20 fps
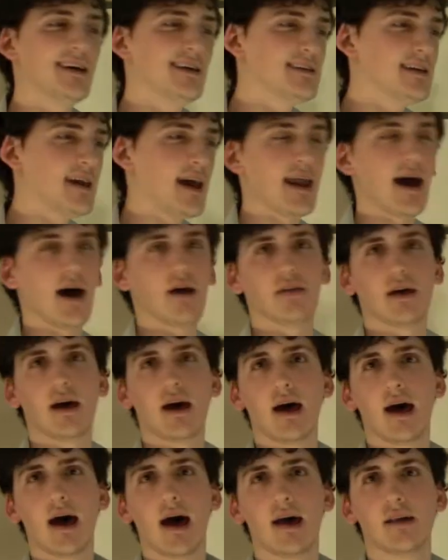Get out
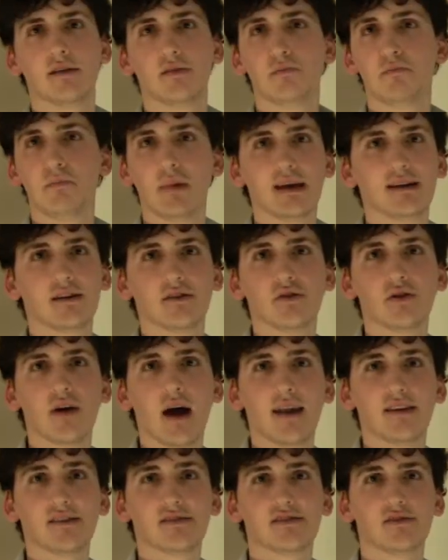there and mingle,
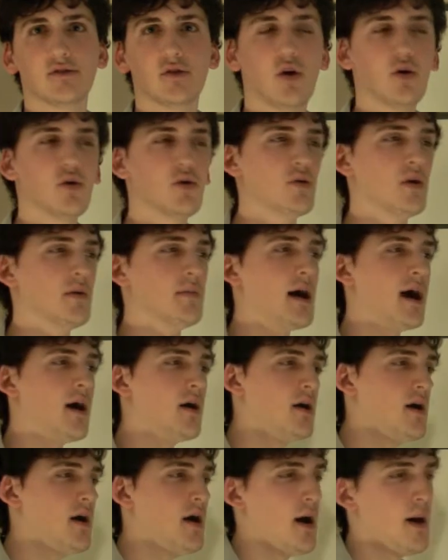and it's not all
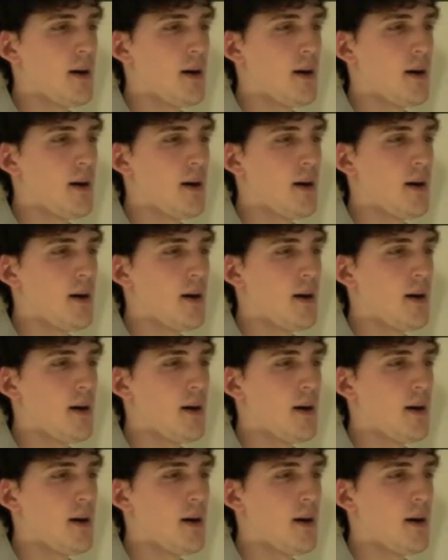about